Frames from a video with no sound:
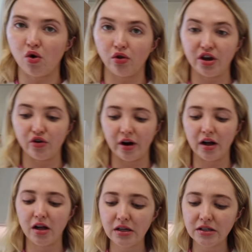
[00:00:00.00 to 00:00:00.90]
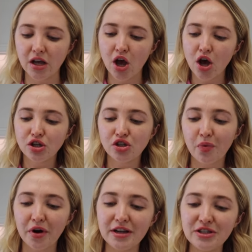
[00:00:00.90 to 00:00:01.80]
Holy Grails. So
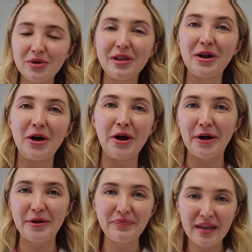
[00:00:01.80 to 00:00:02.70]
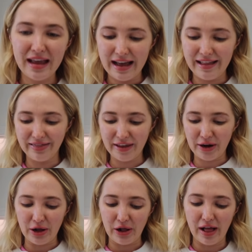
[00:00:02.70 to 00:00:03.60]
we're gonna do a little a
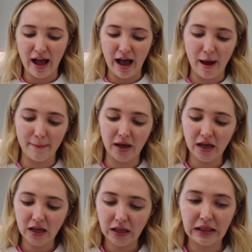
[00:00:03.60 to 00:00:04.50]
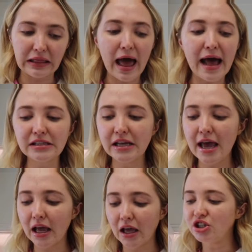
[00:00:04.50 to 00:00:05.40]
little um,
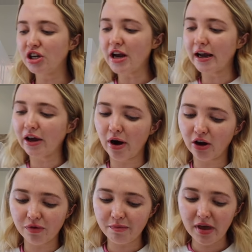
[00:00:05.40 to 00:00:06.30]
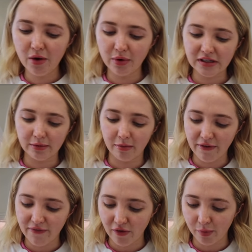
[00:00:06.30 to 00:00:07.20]
classic to check it ready with me with some of
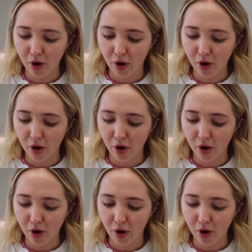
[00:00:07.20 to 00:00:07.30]
my favorite